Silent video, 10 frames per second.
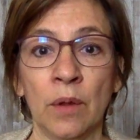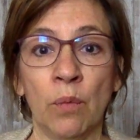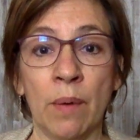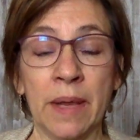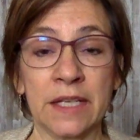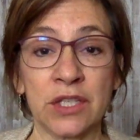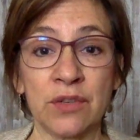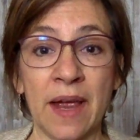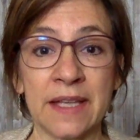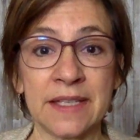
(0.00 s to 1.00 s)
When we get
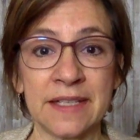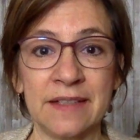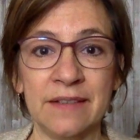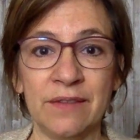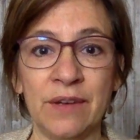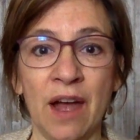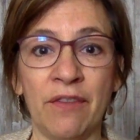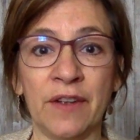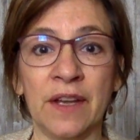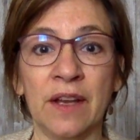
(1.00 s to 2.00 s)
stressed, we
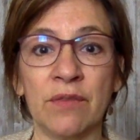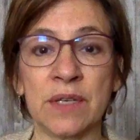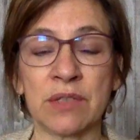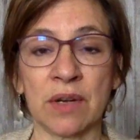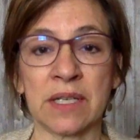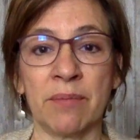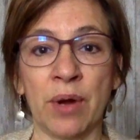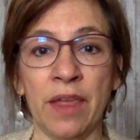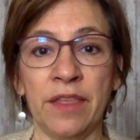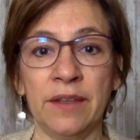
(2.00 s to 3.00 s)
often restrict our
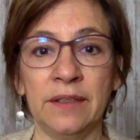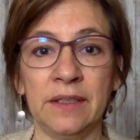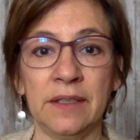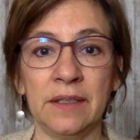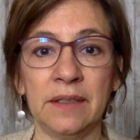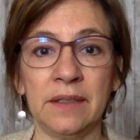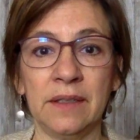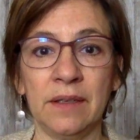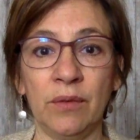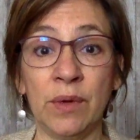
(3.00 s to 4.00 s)
breath.
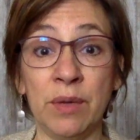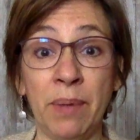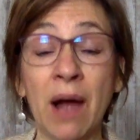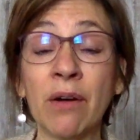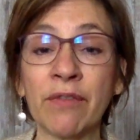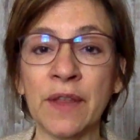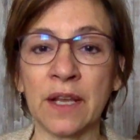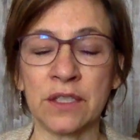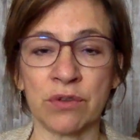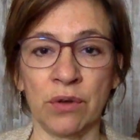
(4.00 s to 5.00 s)
When you powerfully
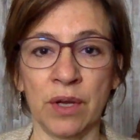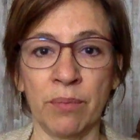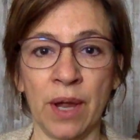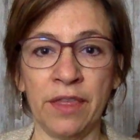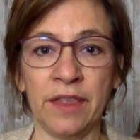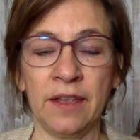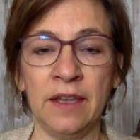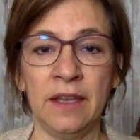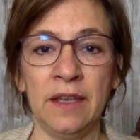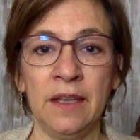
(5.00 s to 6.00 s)
control your breath,
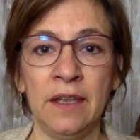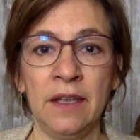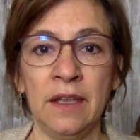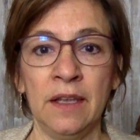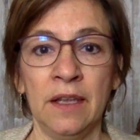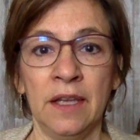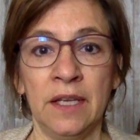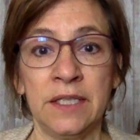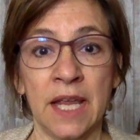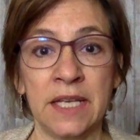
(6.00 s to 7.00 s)

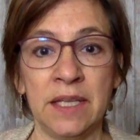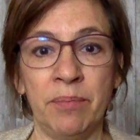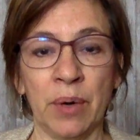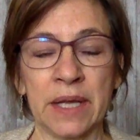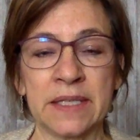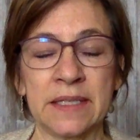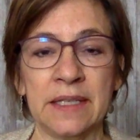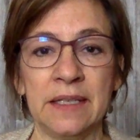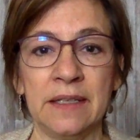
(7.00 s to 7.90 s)
you take deep breaths.